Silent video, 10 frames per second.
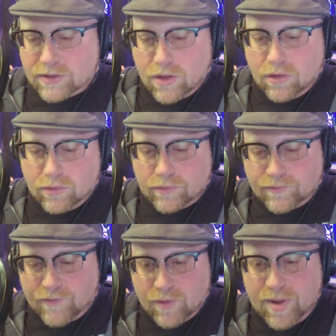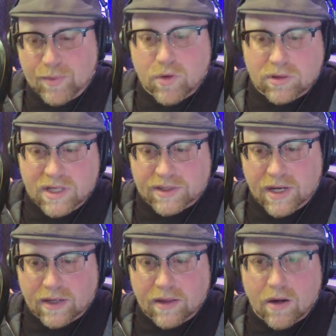So for people who are
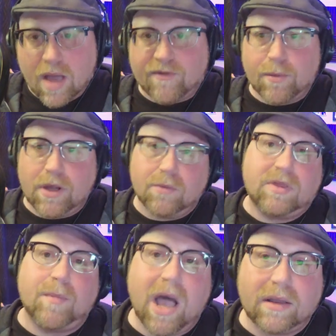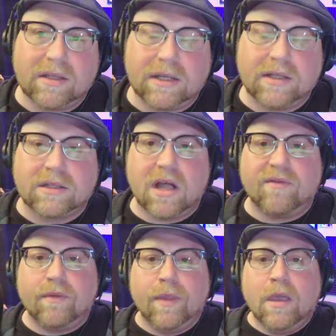listening and they're not familiar with the behind the scenes
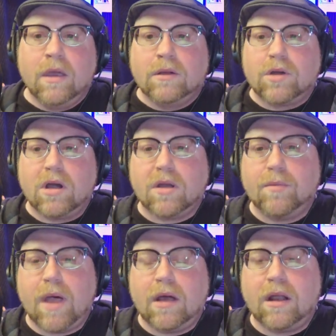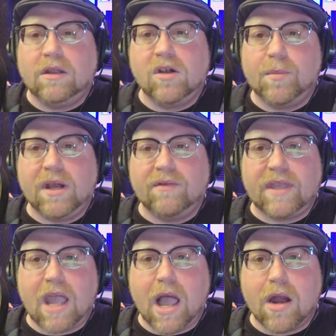stuff. Talk about a little bit of
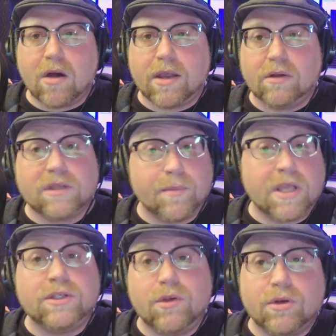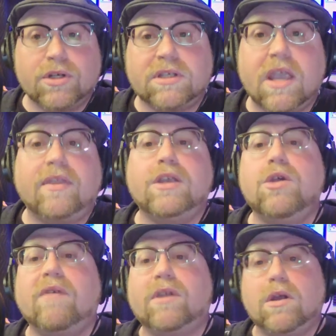the hierarchy on set because you were just saying that
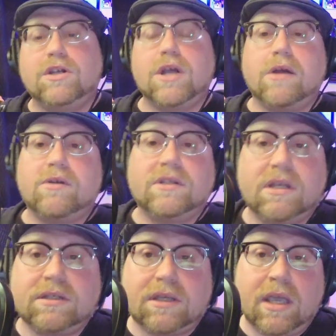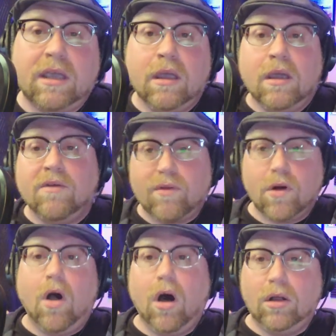you have to go to John Krasinski
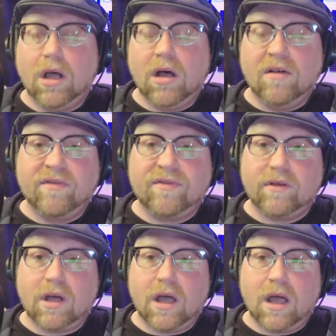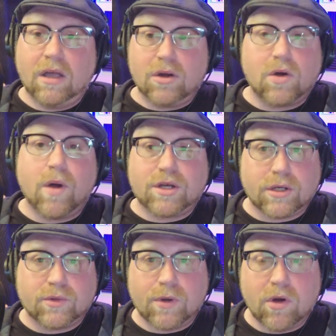for all of uh, your
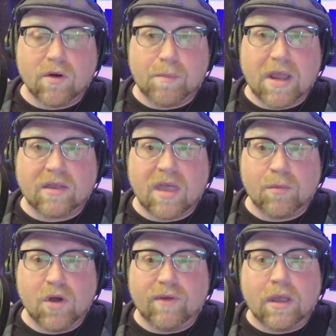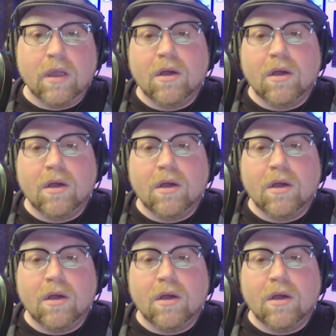questions when you're making that movie.